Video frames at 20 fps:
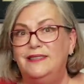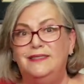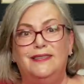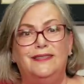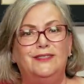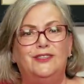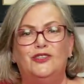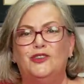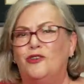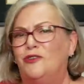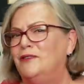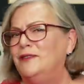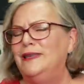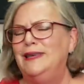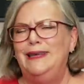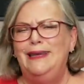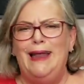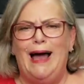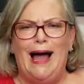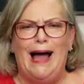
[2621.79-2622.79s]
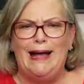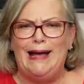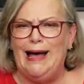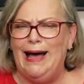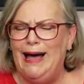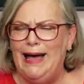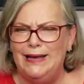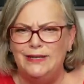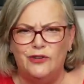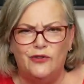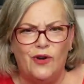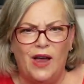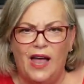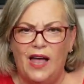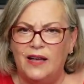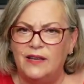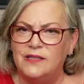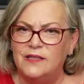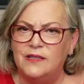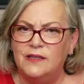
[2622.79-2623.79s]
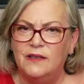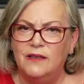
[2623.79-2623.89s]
and certainly not contracts.